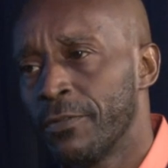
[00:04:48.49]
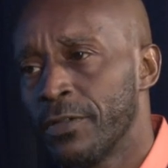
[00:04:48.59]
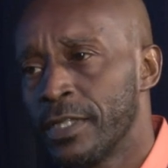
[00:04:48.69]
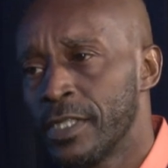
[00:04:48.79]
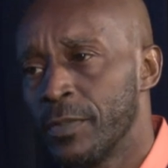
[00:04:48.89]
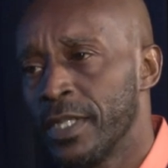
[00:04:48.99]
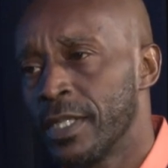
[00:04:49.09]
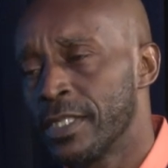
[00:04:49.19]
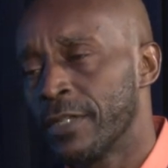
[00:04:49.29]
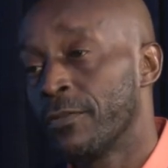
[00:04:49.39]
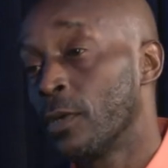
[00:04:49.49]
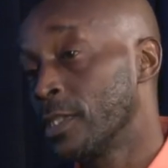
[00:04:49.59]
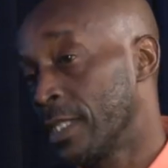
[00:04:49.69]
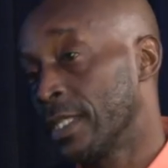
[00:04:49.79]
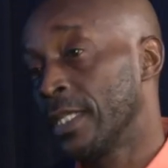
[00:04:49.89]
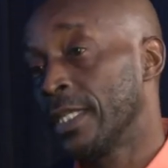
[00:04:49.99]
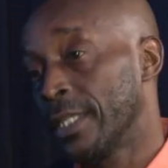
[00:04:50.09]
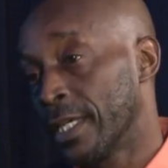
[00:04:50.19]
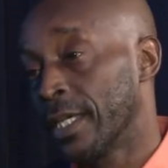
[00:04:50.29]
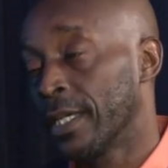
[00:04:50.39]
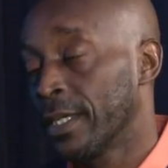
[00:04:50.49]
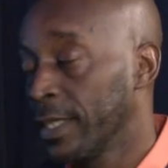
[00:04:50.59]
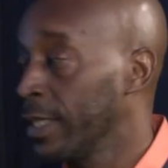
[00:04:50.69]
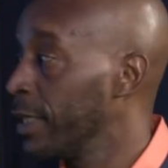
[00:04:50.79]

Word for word: footage because unfortunately he